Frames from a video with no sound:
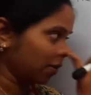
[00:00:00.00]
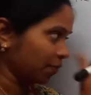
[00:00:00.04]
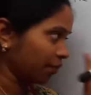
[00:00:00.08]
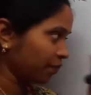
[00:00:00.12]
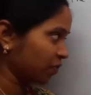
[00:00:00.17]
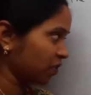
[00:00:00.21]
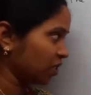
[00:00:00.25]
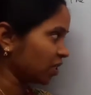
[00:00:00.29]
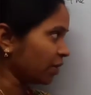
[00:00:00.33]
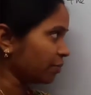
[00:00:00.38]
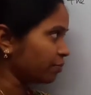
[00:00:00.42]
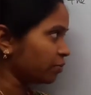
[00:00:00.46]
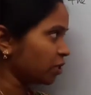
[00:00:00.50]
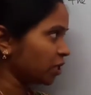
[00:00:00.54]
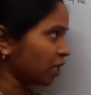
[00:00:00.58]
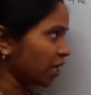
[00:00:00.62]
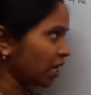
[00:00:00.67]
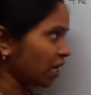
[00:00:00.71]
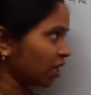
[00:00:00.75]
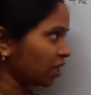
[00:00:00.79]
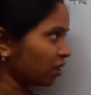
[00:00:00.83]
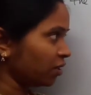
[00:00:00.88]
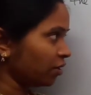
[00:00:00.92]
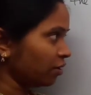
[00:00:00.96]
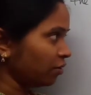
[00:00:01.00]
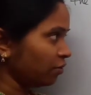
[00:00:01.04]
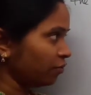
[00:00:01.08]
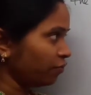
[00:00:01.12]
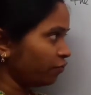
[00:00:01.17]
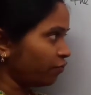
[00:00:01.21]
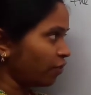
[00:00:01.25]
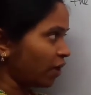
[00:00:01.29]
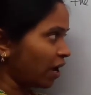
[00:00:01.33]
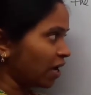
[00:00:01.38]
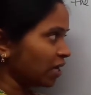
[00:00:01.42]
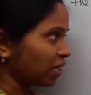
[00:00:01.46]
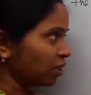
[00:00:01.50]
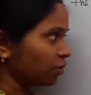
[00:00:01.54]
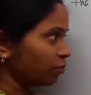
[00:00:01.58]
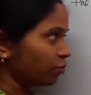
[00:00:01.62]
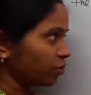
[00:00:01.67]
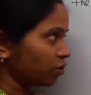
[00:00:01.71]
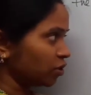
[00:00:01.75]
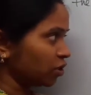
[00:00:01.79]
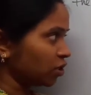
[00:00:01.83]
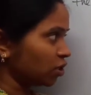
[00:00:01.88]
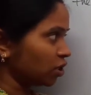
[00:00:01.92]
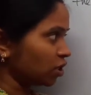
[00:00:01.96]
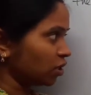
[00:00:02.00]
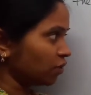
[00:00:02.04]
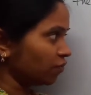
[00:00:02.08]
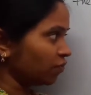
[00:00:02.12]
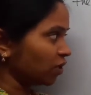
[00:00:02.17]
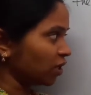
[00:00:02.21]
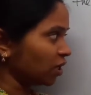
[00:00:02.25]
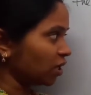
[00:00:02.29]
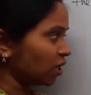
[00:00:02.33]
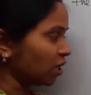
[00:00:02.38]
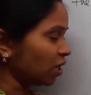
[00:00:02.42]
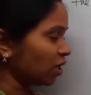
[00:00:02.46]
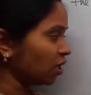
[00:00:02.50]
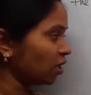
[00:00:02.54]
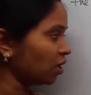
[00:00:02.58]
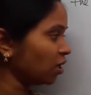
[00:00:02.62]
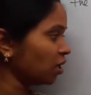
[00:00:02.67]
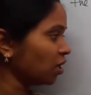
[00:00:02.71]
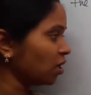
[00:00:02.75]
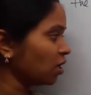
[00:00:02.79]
subtract the final position of the car,